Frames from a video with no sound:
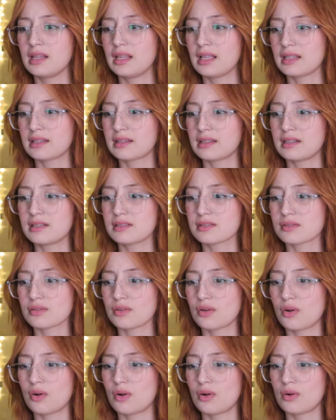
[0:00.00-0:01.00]
Like, there's
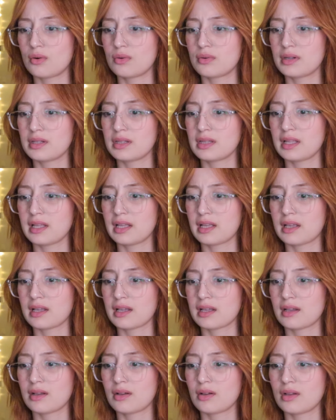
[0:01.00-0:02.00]
already like
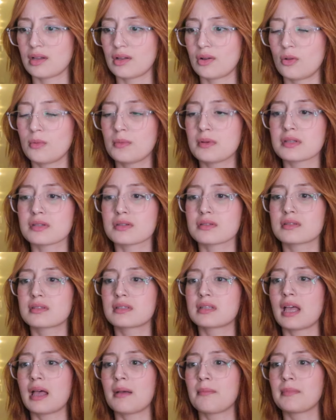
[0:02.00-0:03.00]

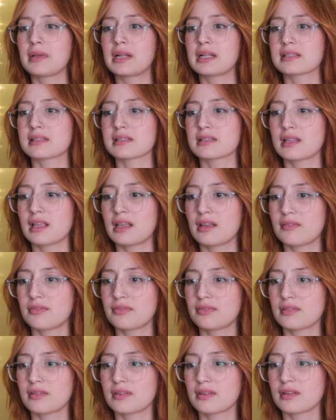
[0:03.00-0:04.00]
almost 10 minutes
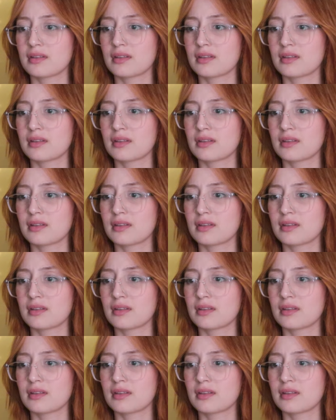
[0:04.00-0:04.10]
left.